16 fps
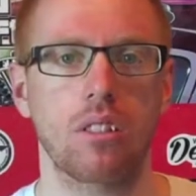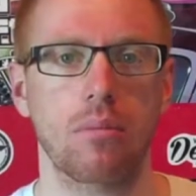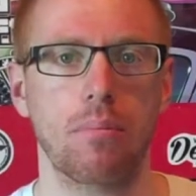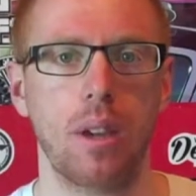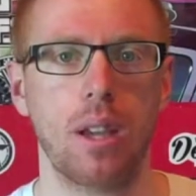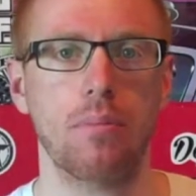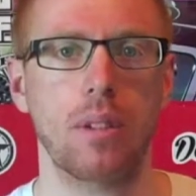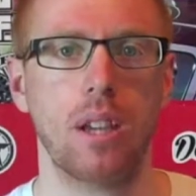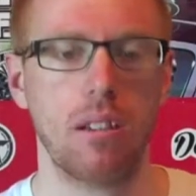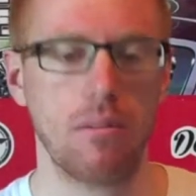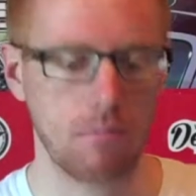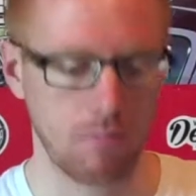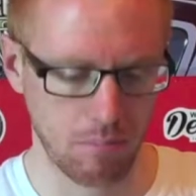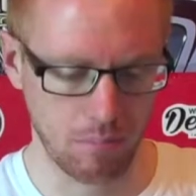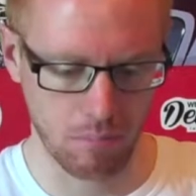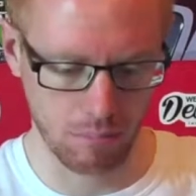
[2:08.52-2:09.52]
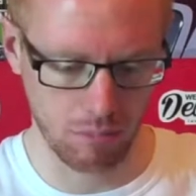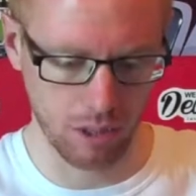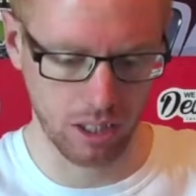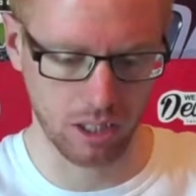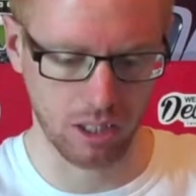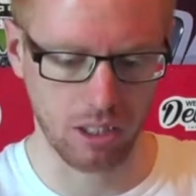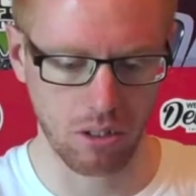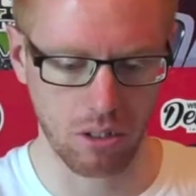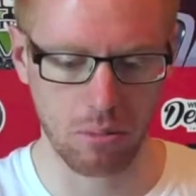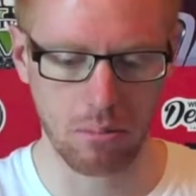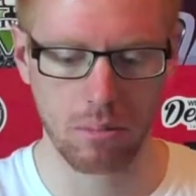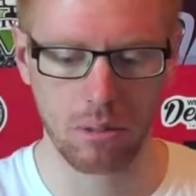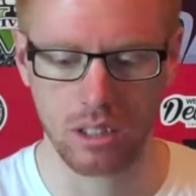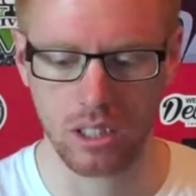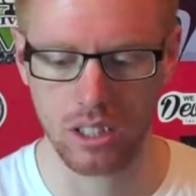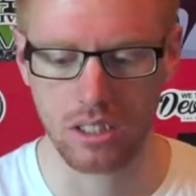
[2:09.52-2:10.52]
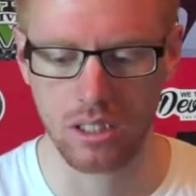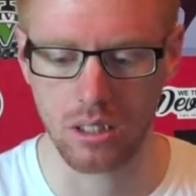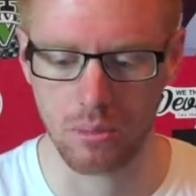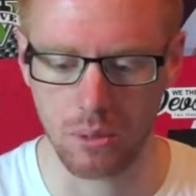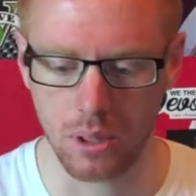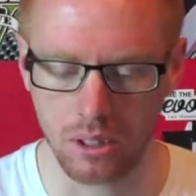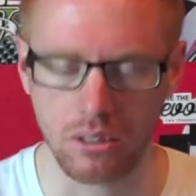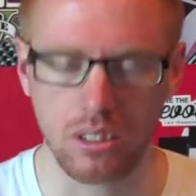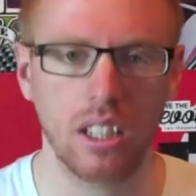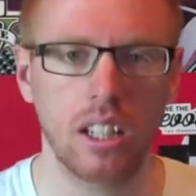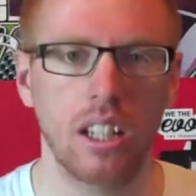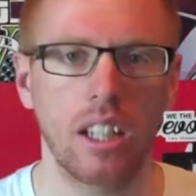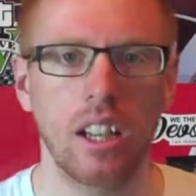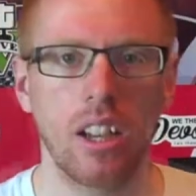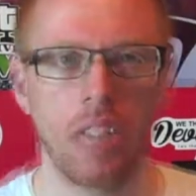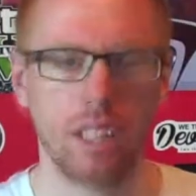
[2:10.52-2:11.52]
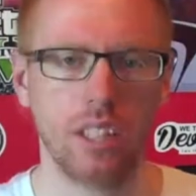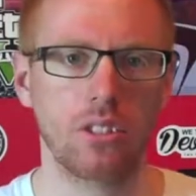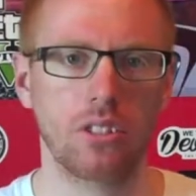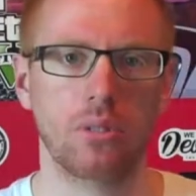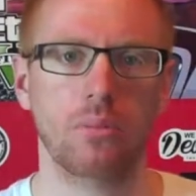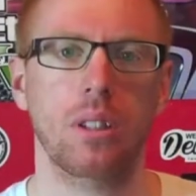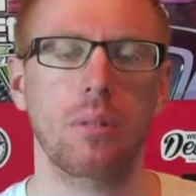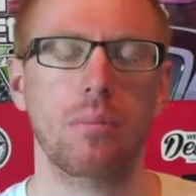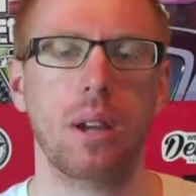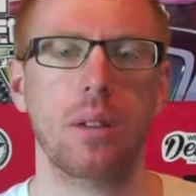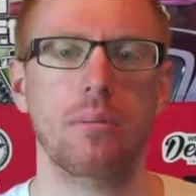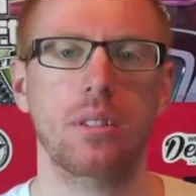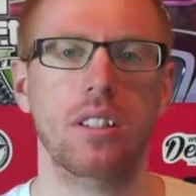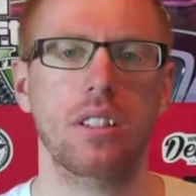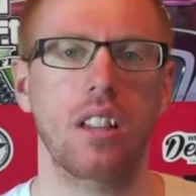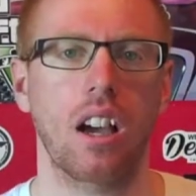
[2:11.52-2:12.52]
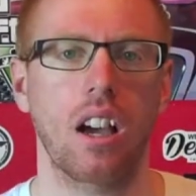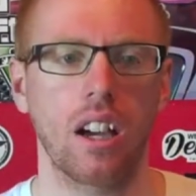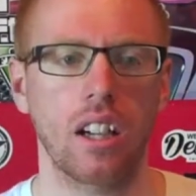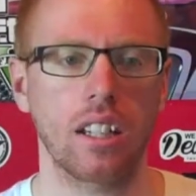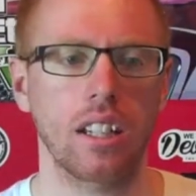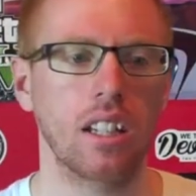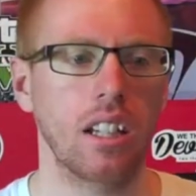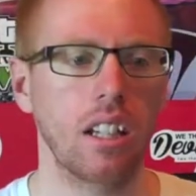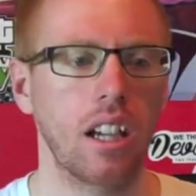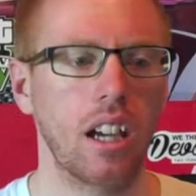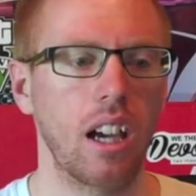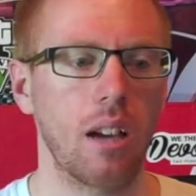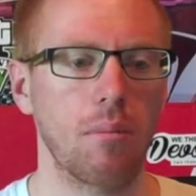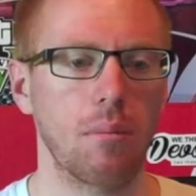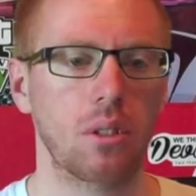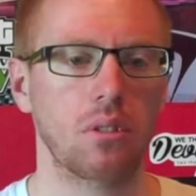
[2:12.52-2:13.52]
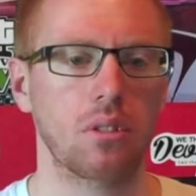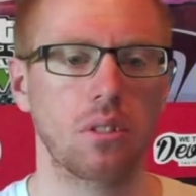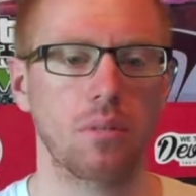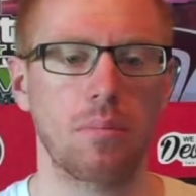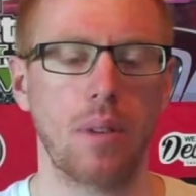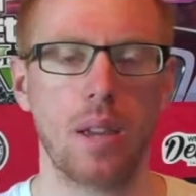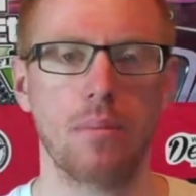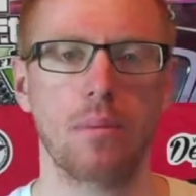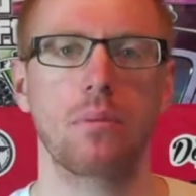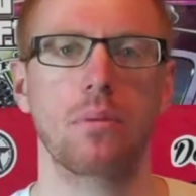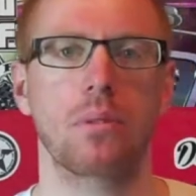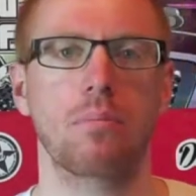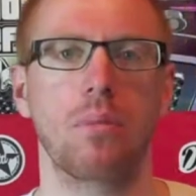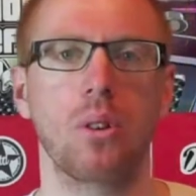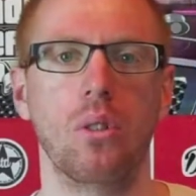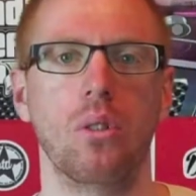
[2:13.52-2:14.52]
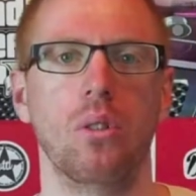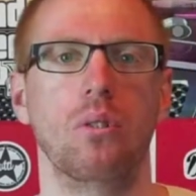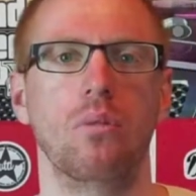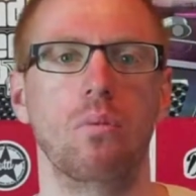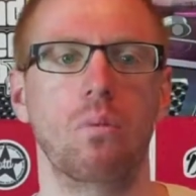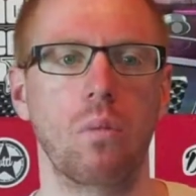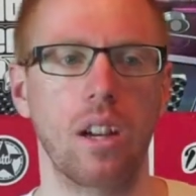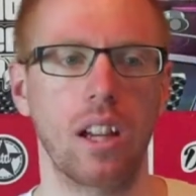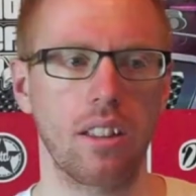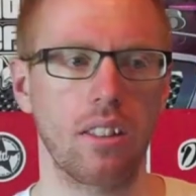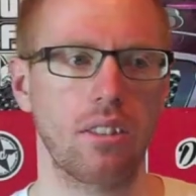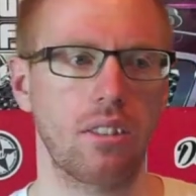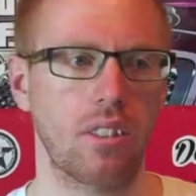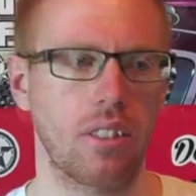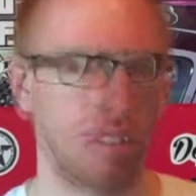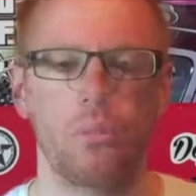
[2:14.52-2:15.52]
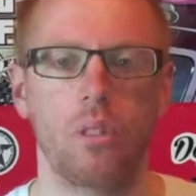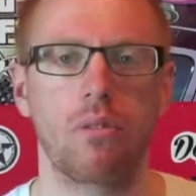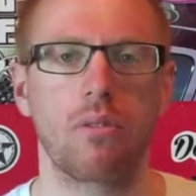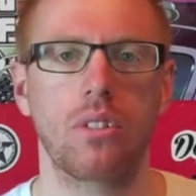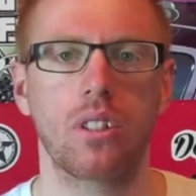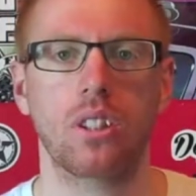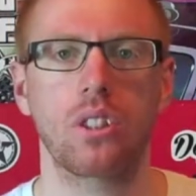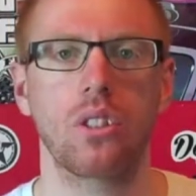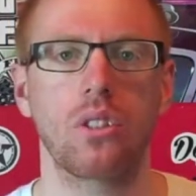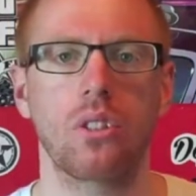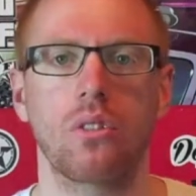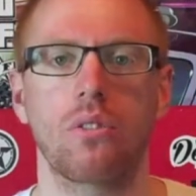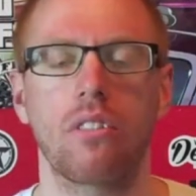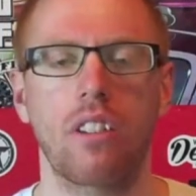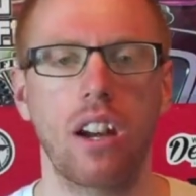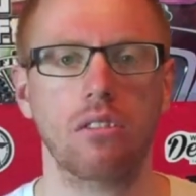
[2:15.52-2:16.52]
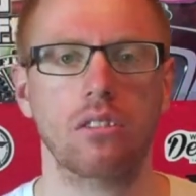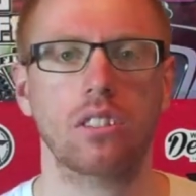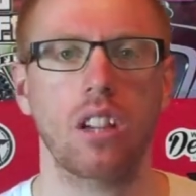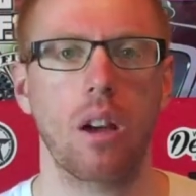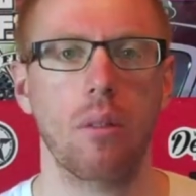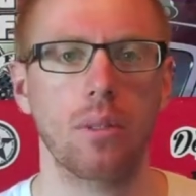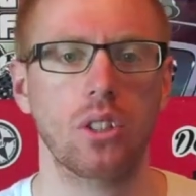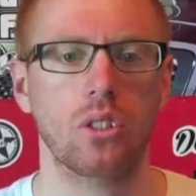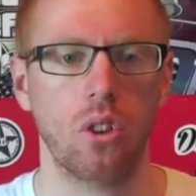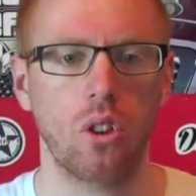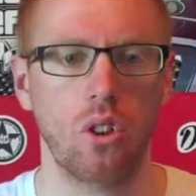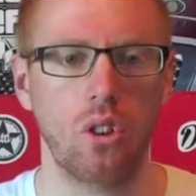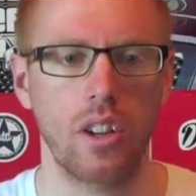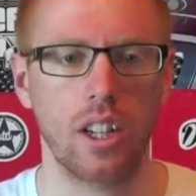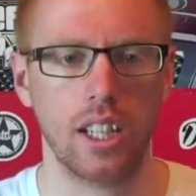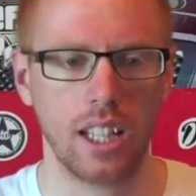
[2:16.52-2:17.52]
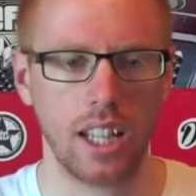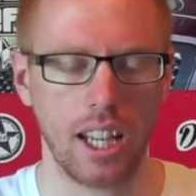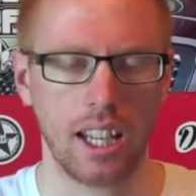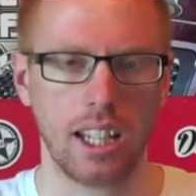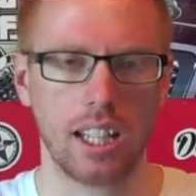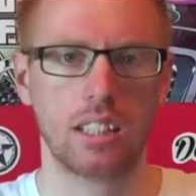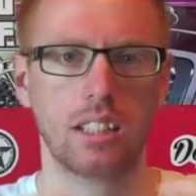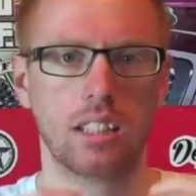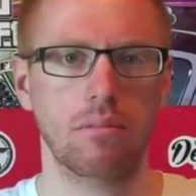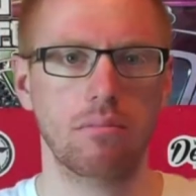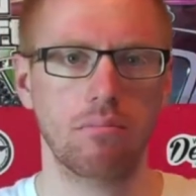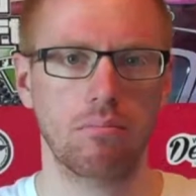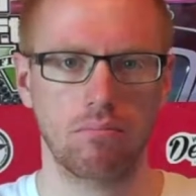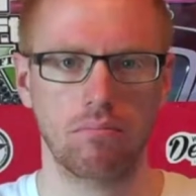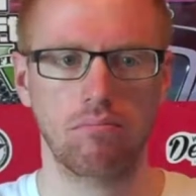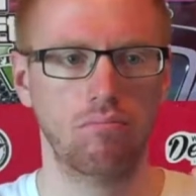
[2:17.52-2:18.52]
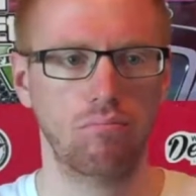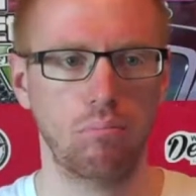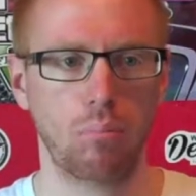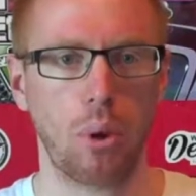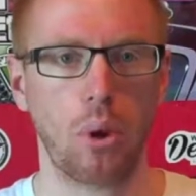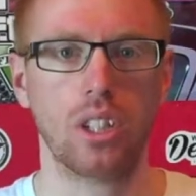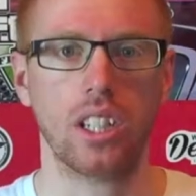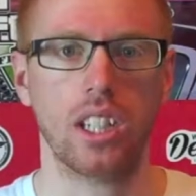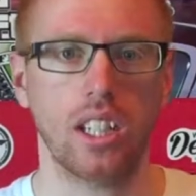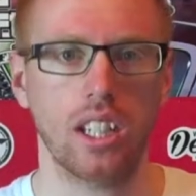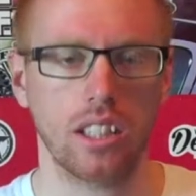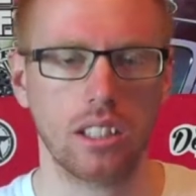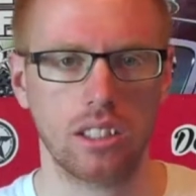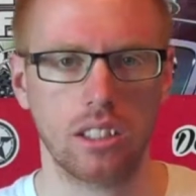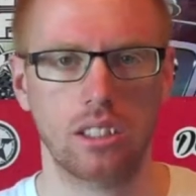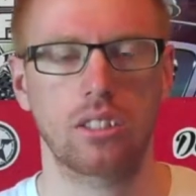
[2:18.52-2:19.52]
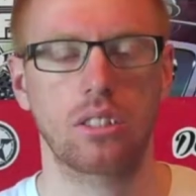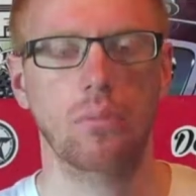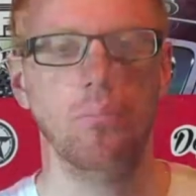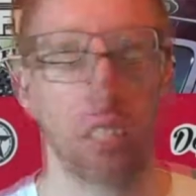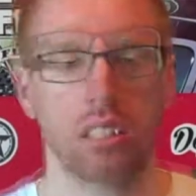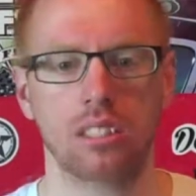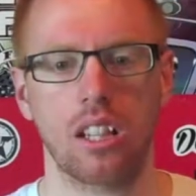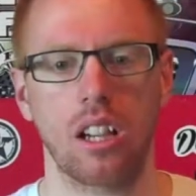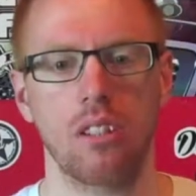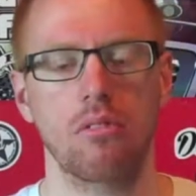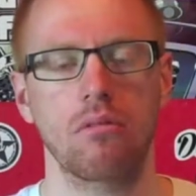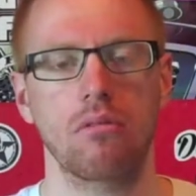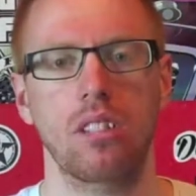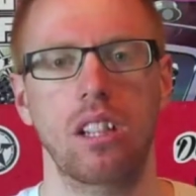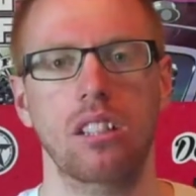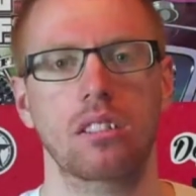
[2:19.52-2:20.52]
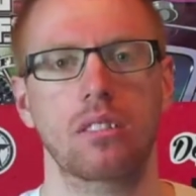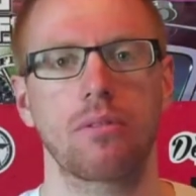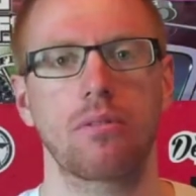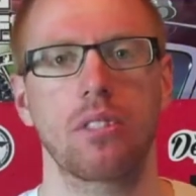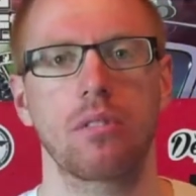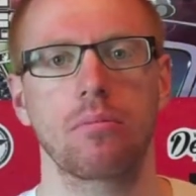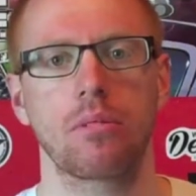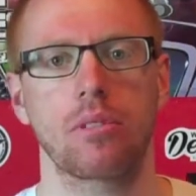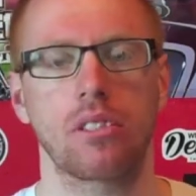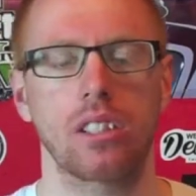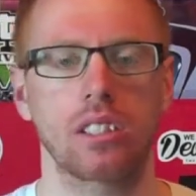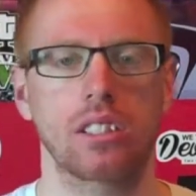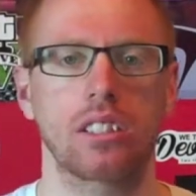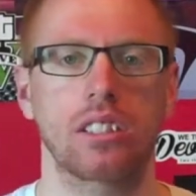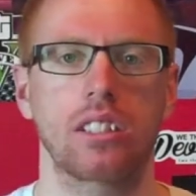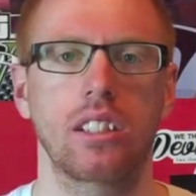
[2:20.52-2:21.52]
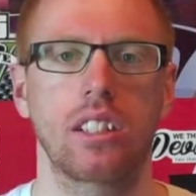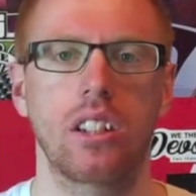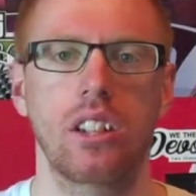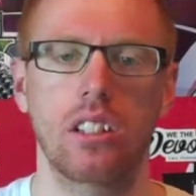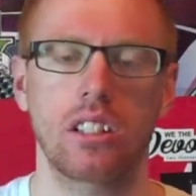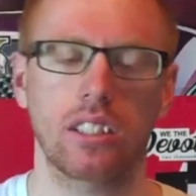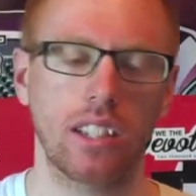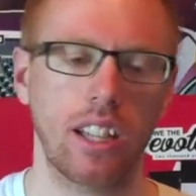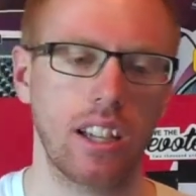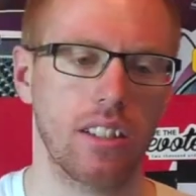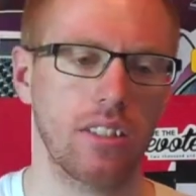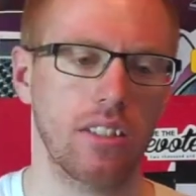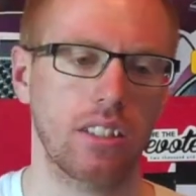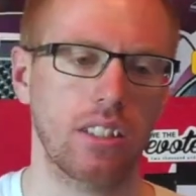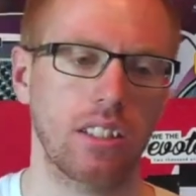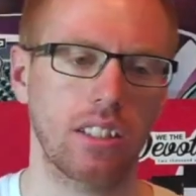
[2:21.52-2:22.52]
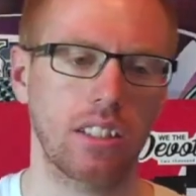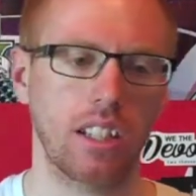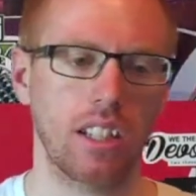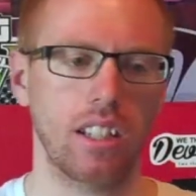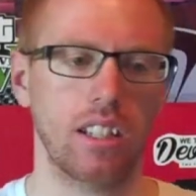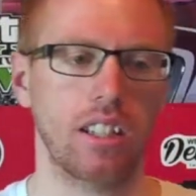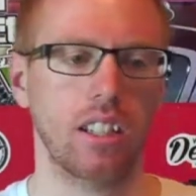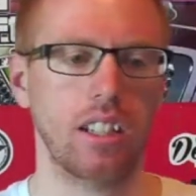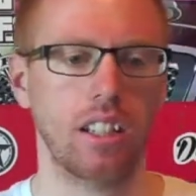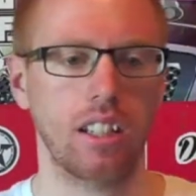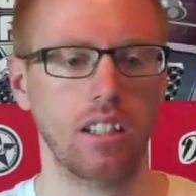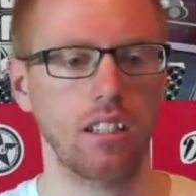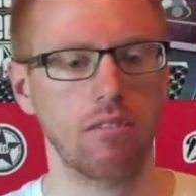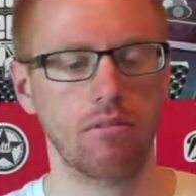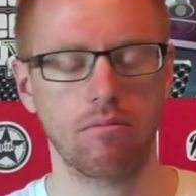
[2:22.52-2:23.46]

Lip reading: baby ape, brings it up into the world. It doesn't want the baby to die, and because the baby was born with the cure for Alzheimer's already in its body, in its system. So as the film progresses in the early stages, you see the